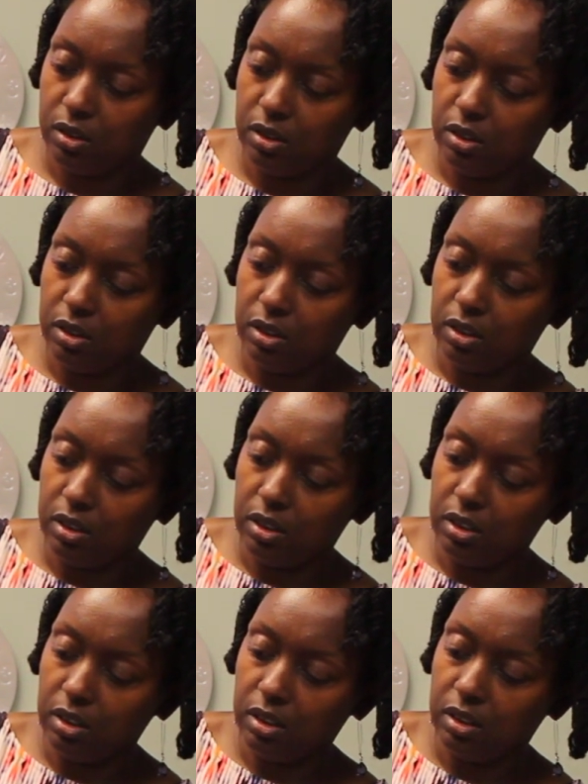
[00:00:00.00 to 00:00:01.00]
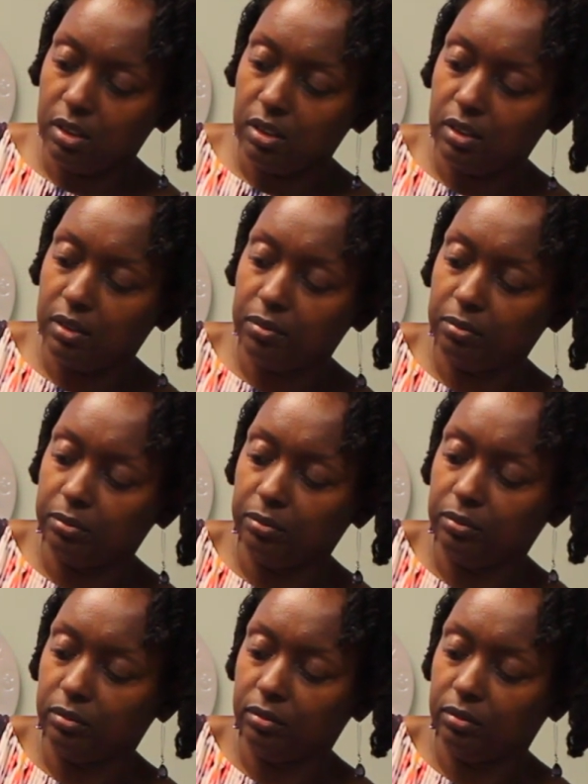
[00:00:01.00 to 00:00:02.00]

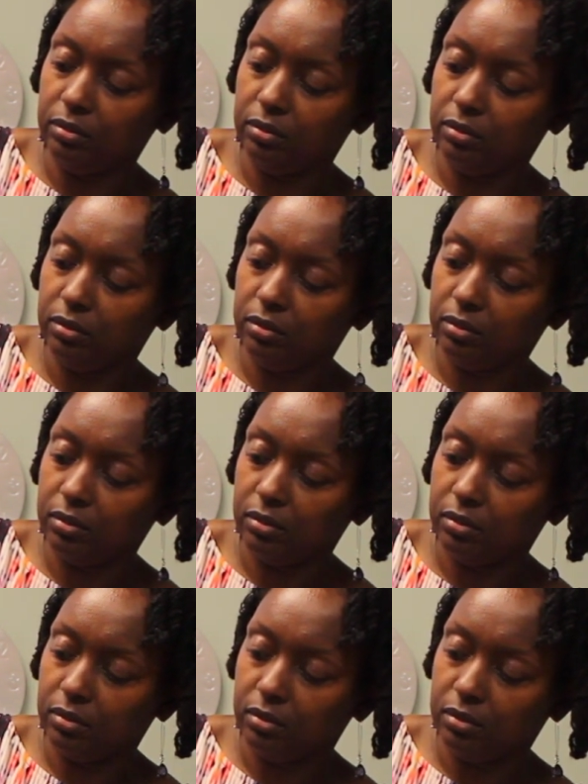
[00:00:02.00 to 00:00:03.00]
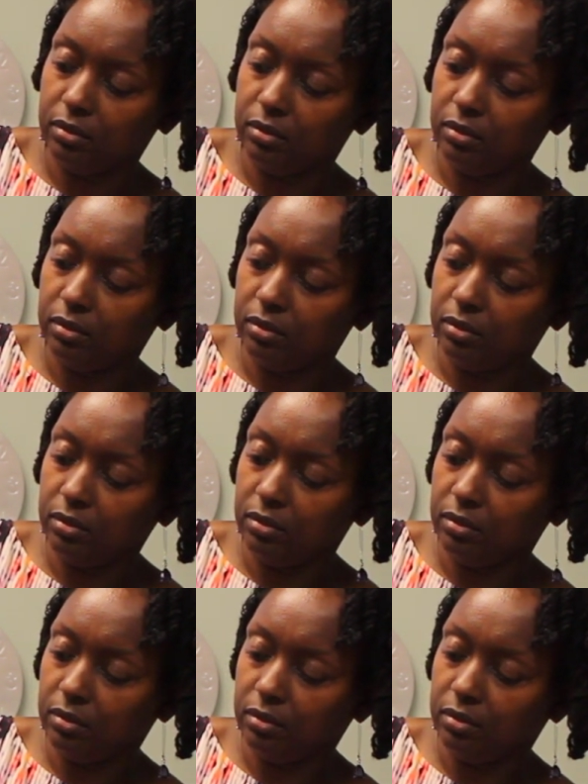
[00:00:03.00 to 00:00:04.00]

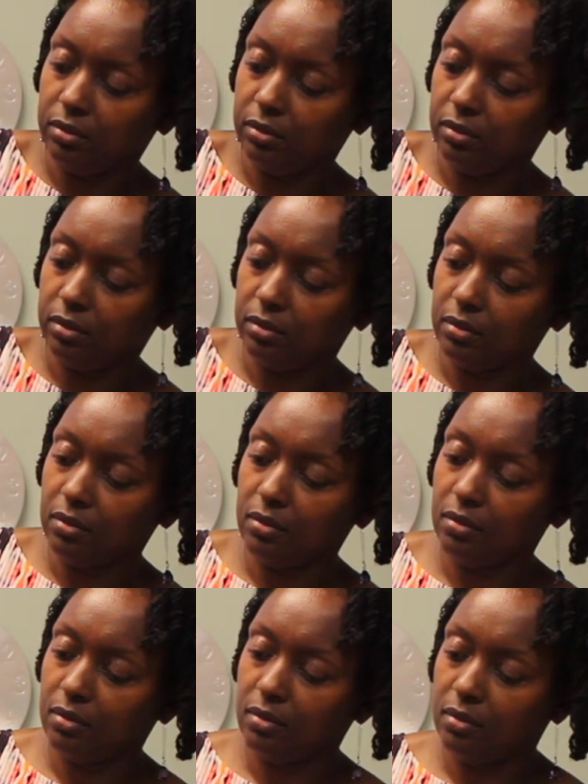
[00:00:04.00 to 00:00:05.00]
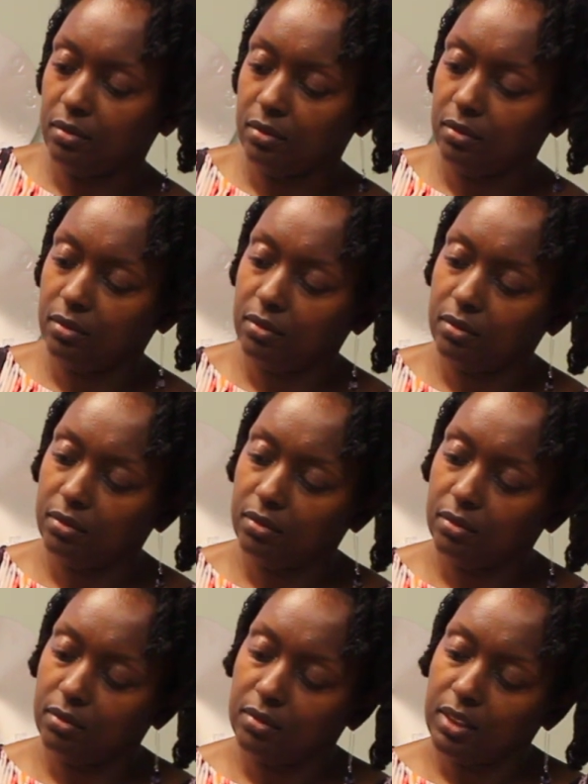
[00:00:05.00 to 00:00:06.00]

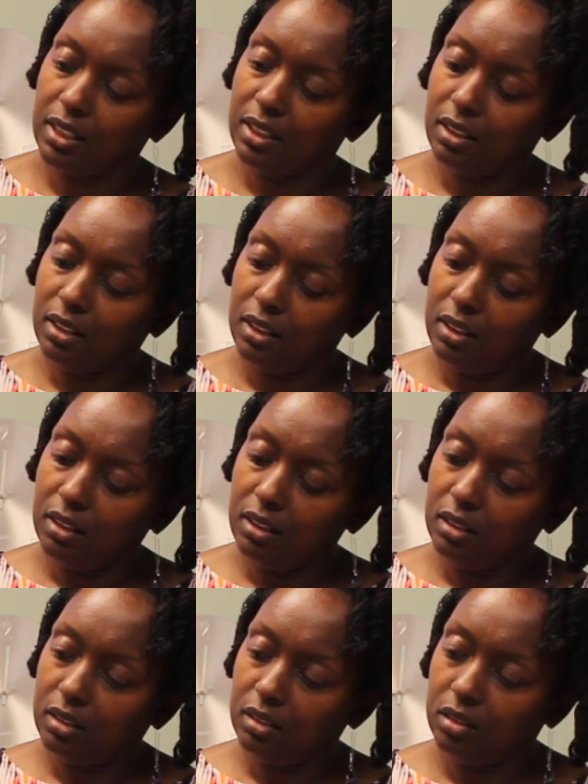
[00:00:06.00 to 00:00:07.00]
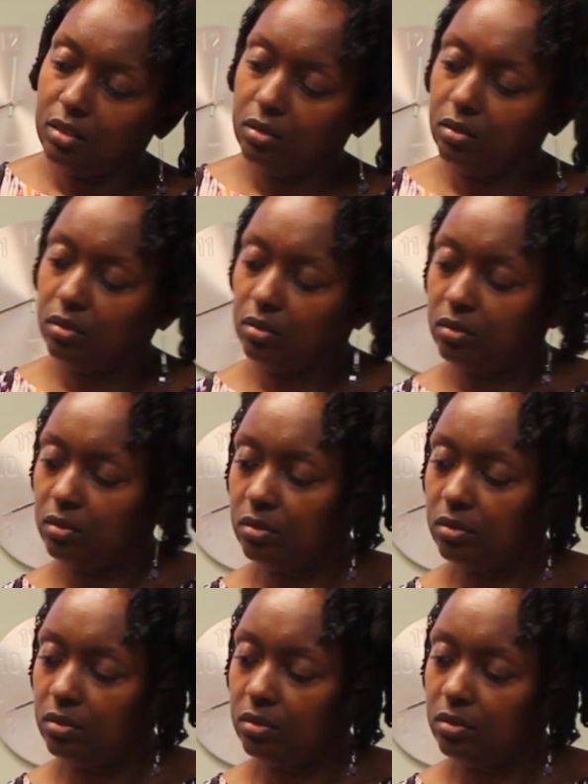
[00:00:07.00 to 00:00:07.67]
Nobody speaks.